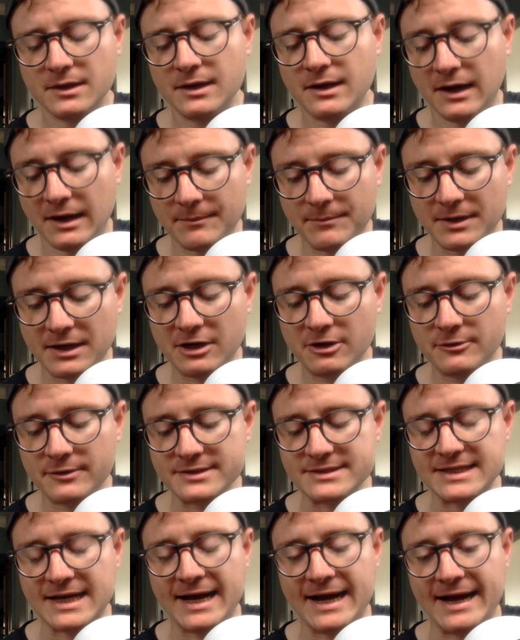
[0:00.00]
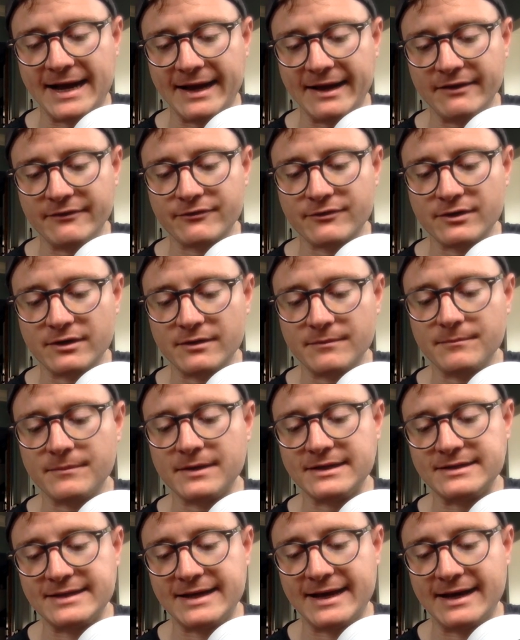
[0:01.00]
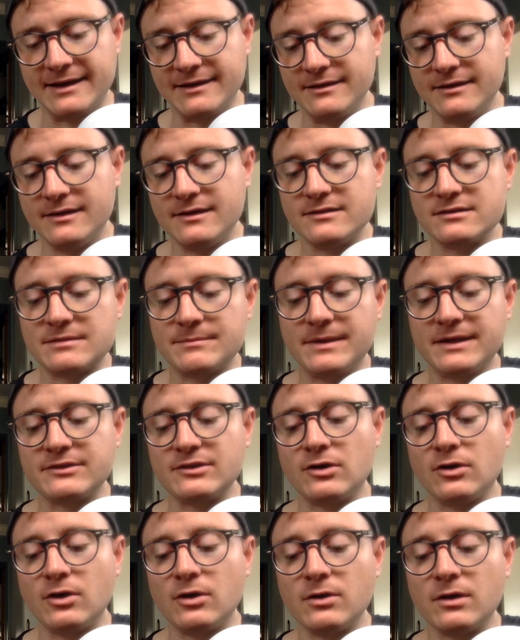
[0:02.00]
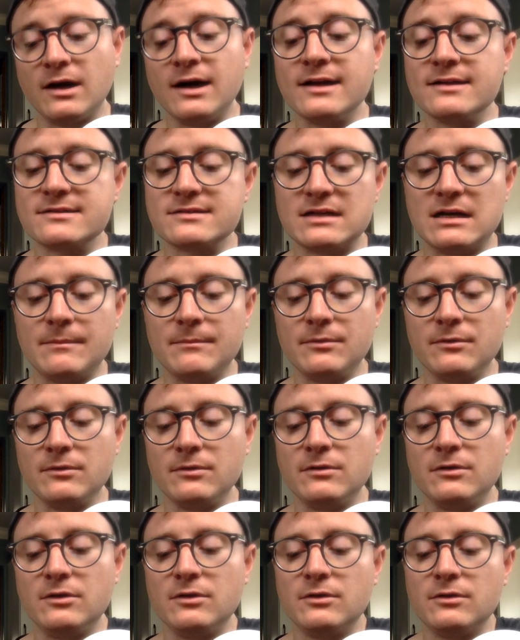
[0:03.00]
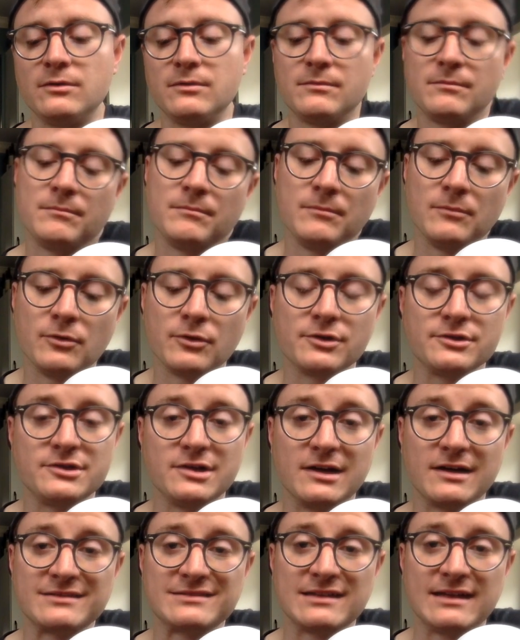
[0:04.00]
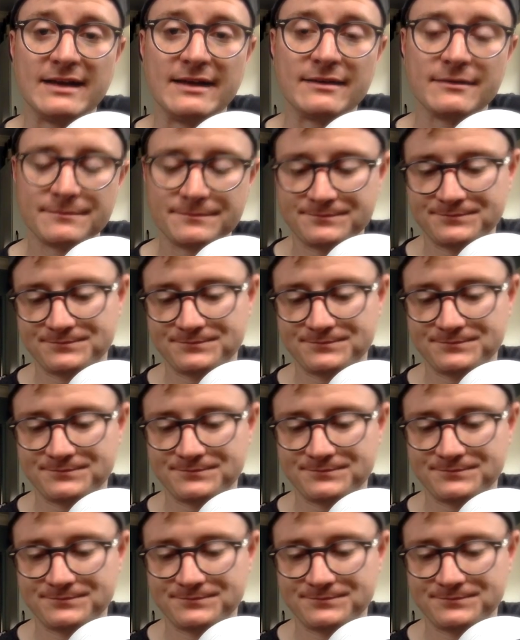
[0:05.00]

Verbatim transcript: I borrow a tie from my dad to make the whole ensemble more tux like.